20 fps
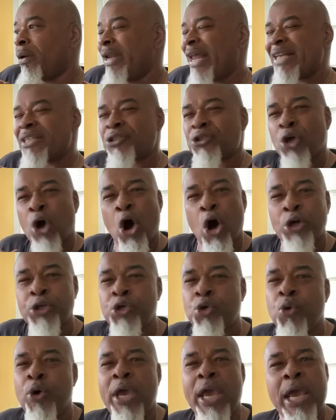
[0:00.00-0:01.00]
That's all
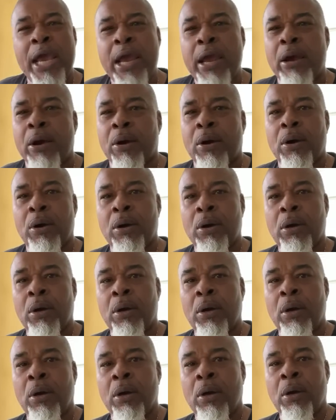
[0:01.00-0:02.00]
you hear.
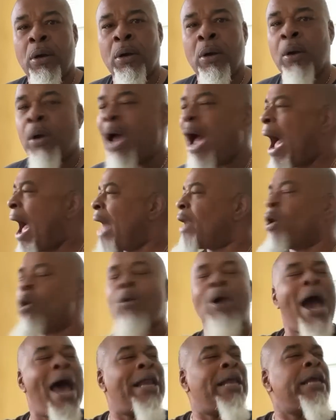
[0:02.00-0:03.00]
I
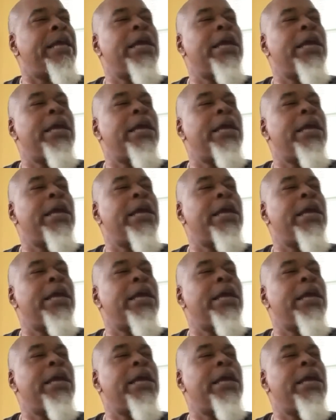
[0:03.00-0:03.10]
don't got to